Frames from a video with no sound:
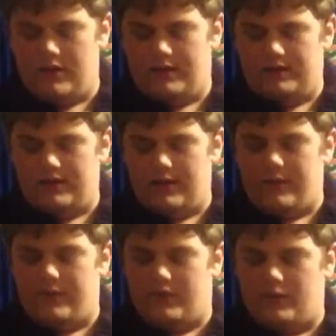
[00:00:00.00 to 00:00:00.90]
see
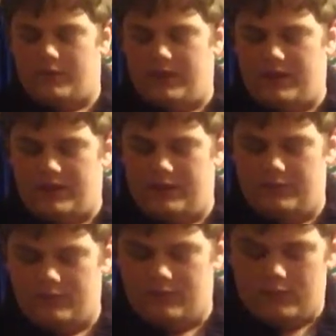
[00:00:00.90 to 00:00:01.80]
if it could be
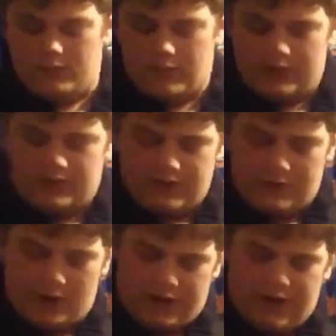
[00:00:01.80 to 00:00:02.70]
produced for the
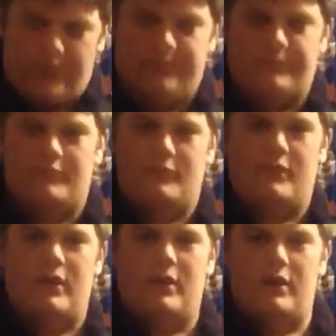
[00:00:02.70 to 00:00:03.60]
market.
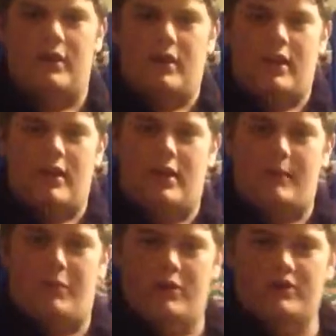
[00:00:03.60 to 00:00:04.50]
And I
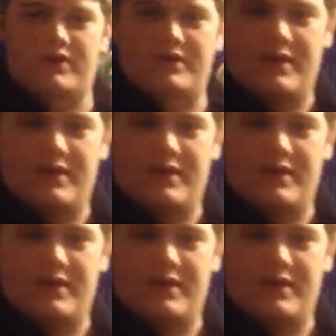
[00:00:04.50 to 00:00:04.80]
purchased